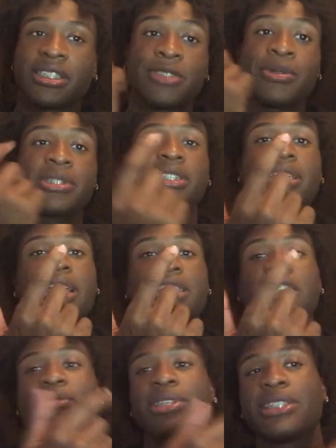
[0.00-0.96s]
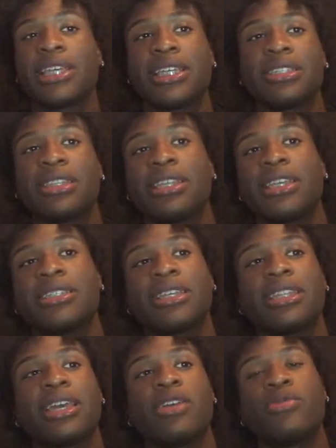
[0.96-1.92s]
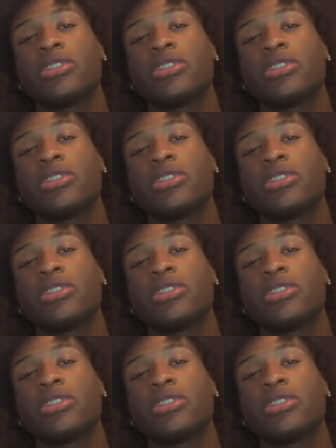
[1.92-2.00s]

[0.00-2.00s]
Especially the guys I've been texting and things like that.